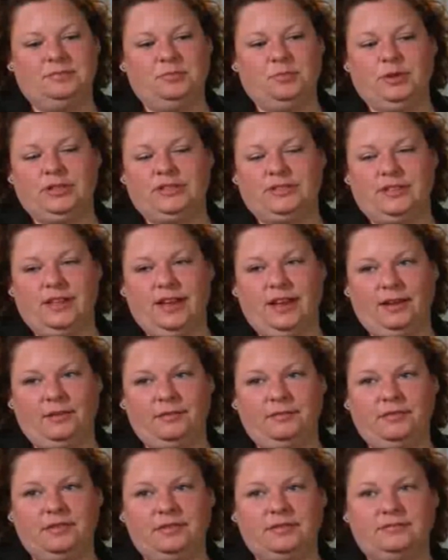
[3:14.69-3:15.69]
What's
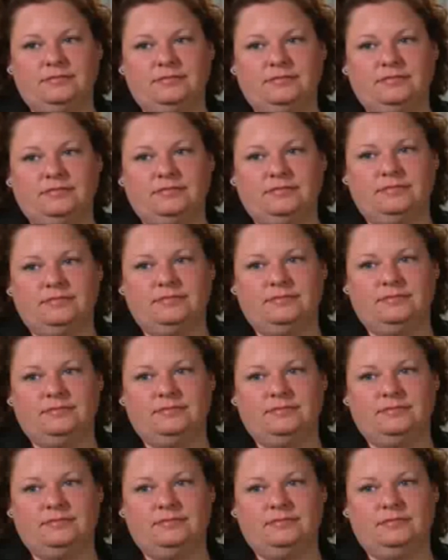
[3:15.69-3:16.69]
life?
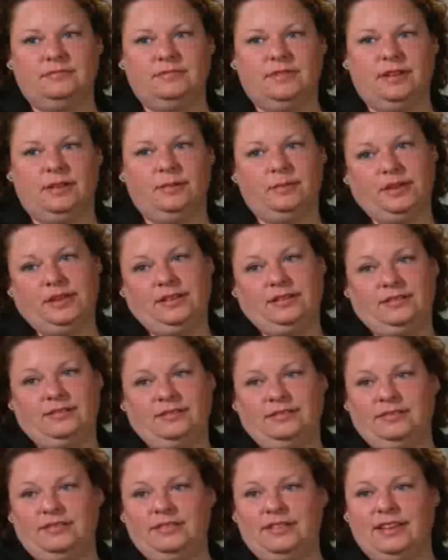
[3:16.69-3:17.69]
I
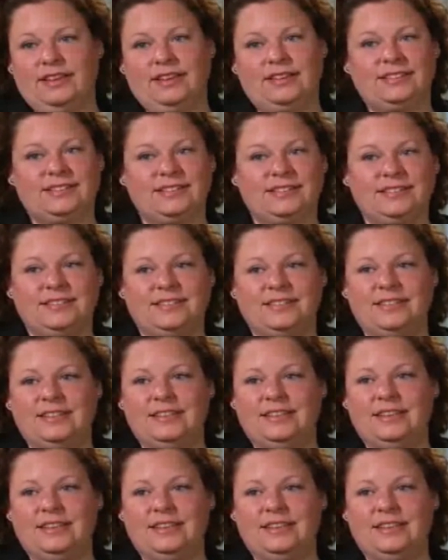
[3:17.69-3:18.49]
mean, it's...